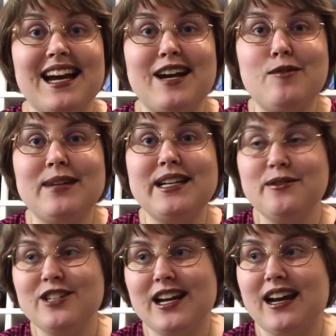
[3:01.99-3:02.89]
I hope that
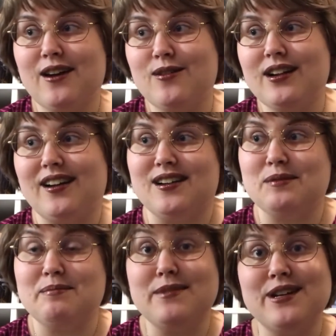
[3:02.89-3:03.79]
you check out
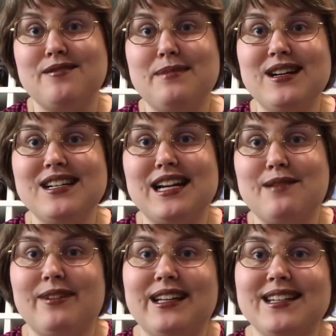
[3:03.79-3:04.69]
Mirror, Mirror, and
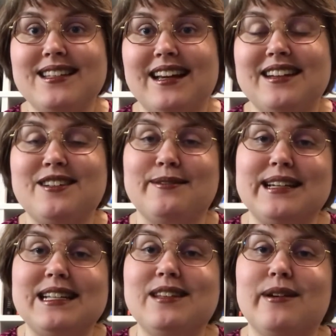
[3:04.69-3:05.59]
I'm really excited to
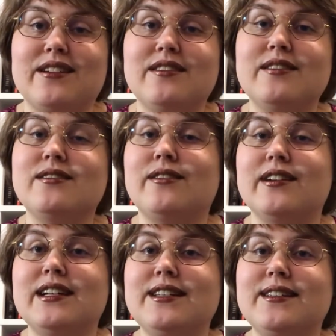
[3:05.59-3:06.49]
read the rest of the
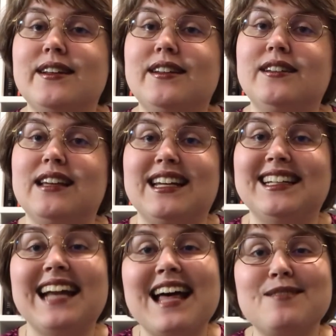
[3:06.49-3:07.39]
stories in
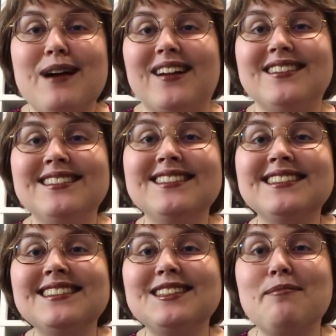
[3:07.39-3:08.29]
it as well.
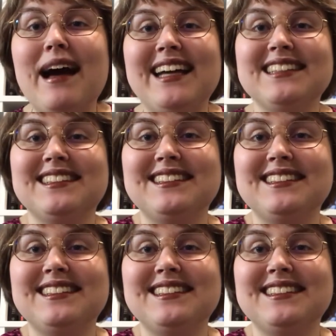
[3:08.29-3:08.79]
Bye.